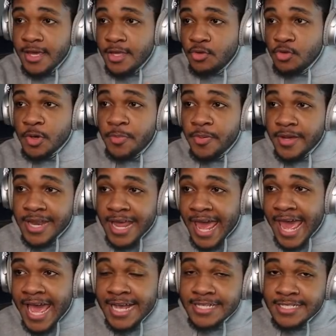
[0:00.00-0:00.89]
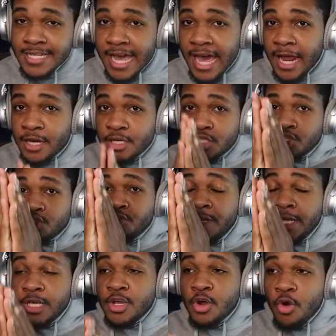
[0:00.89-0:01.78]
You could put X on a
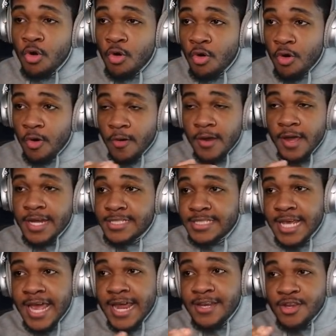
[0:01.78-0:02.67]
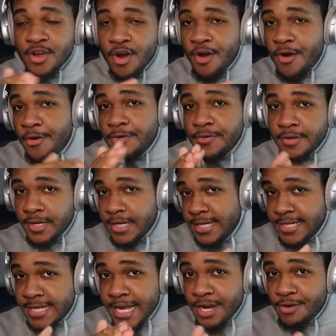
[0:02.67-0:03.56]
streak or a 10-yard
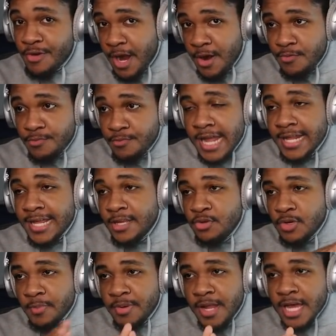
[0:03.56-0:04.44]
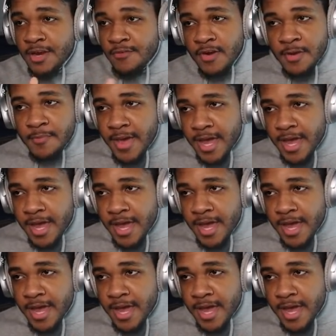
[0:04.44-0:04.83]
dig route, and then you can block your running